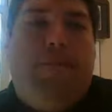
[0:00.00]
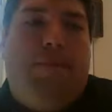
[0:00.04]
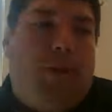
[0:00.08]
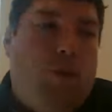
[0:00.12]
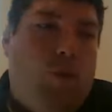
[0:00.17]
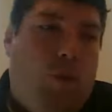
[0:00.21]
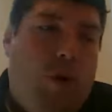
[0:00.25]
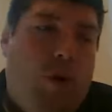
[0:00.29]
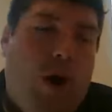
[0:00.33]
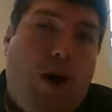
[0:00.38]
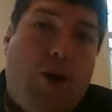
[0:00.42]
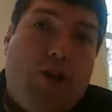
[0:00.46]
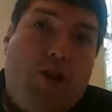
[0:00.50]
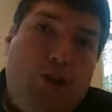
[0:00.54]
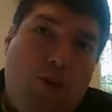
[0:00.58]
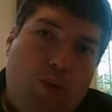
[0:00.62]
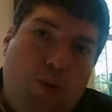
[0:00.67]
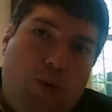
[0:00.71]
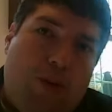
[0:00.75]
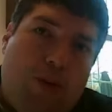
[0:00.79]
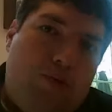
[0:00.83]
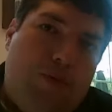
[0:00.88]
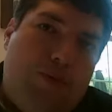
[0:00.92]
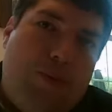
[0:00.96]
while
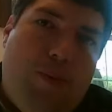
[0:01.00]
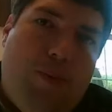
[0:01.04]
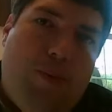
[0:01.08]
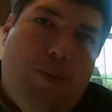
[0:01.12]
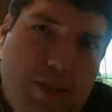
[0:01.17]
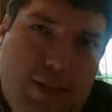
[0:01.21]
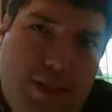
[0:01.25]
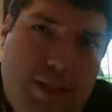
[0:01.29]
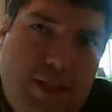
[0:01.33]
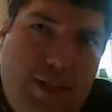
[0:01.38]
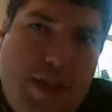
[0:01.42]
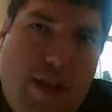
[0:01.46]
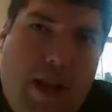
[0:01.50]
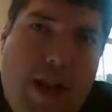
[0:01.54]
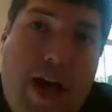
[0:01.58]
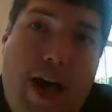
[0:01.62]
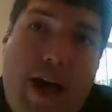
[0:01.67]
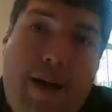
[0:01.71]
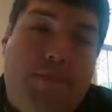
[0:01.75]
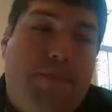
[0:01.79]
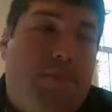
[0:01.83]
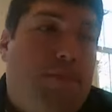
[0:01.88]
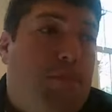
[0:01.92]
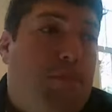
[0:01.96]
200 points is a
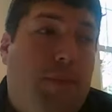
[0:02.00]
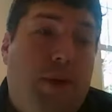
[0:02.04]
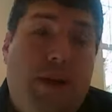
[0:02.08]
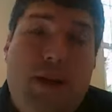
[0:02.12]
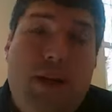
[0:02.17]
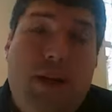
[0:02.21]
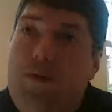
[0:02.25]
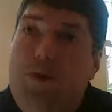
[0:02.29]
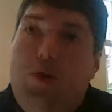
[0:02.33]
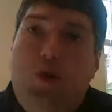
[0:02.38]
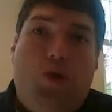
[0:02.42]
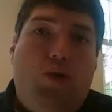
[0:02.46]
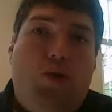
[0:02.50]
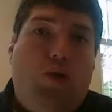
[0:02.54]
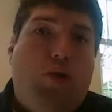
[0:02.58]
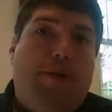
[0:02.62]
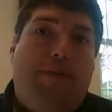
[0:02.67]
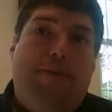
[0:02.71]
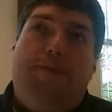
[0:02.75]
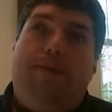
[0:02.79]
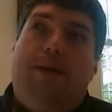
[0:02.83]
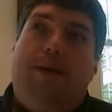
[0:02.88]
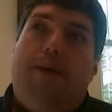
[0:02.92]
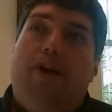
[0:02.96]
lot, many of you are
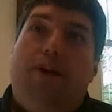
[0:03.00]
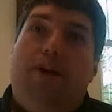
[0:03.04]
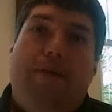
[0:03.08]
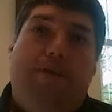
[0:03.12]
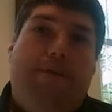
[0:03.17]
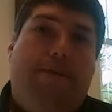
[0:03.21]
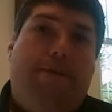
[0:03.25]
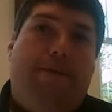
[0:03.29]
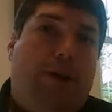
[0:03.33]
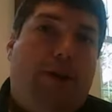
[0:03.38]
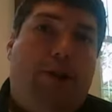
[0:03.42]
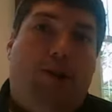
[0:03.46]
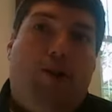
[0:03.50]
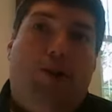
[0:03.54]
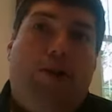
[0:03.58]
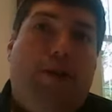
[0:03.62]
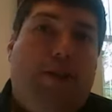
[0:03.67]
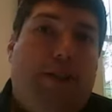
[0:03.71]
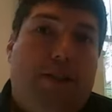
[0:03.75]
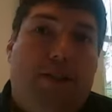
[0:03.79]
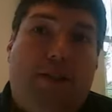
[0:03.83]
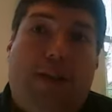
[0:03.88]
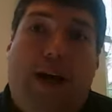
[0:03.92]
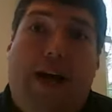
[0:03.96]
doing very, very good in
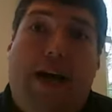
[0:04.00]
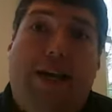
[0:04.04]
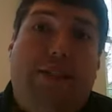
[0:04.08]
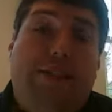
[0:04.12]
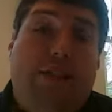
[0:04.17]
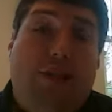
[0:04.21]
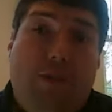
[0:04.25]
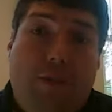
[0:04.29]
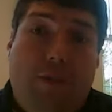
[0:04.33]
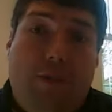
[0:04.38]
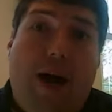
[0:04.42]
this class. And to be